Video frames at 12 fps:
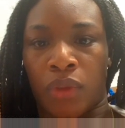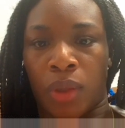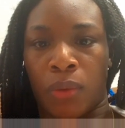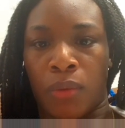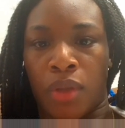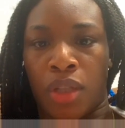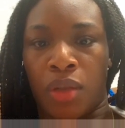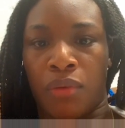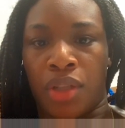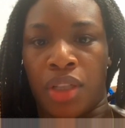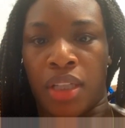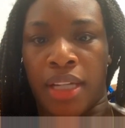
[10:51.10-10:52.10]
When you
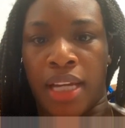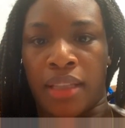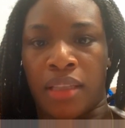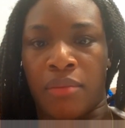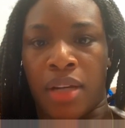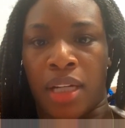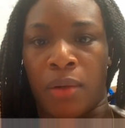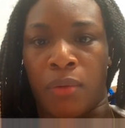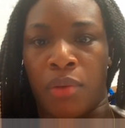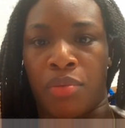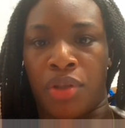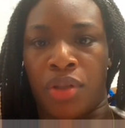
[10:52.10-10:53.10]
was young, has somebody
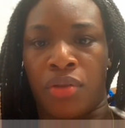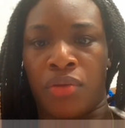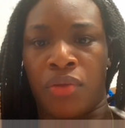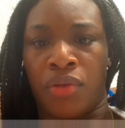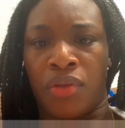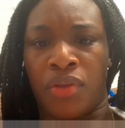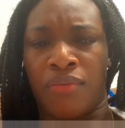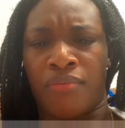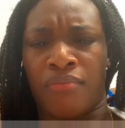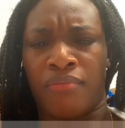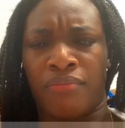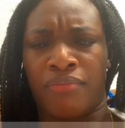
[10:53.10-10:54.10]
whooped you?
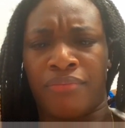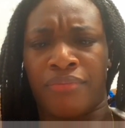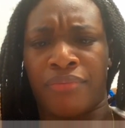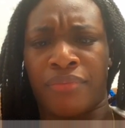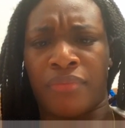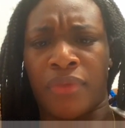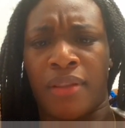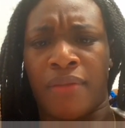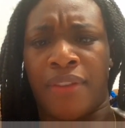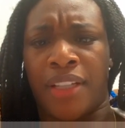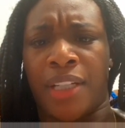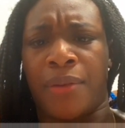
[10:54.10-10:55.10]

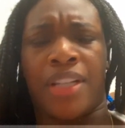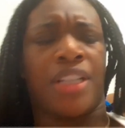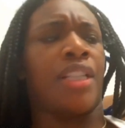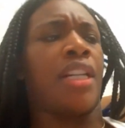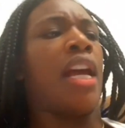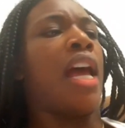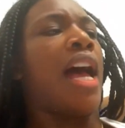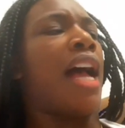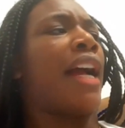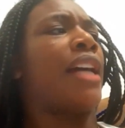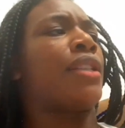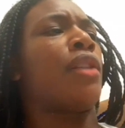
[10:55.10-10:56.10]
Funny question. I
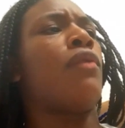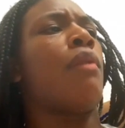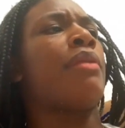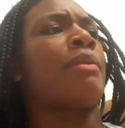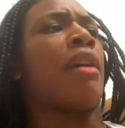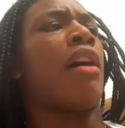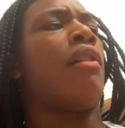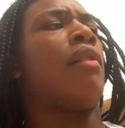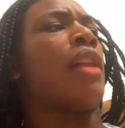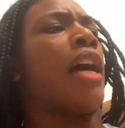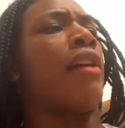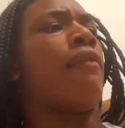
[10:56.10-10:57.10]
got 2 whoopings my whole
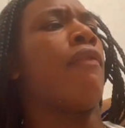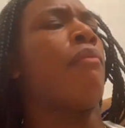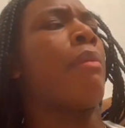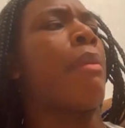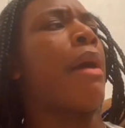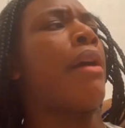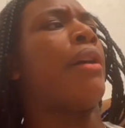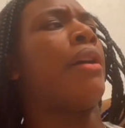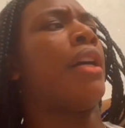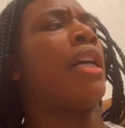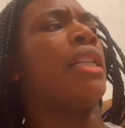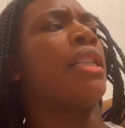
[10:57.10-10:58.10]
life. One by my
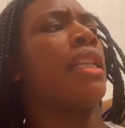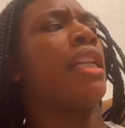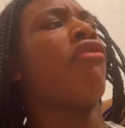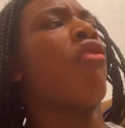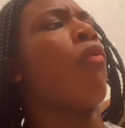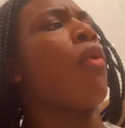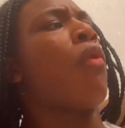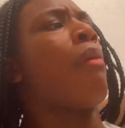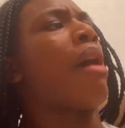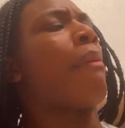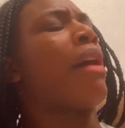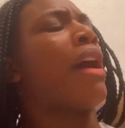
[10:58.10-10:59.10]
auntie, one
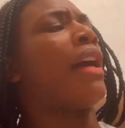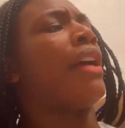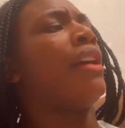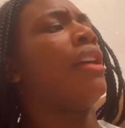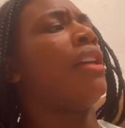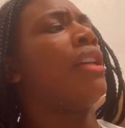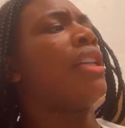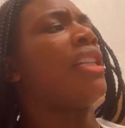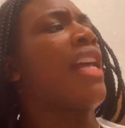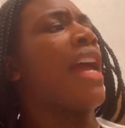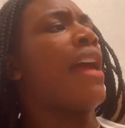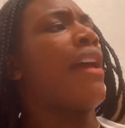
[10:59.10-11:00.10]
by my
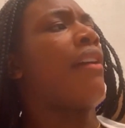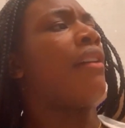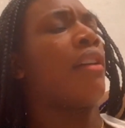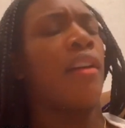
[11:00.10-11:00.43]
dad,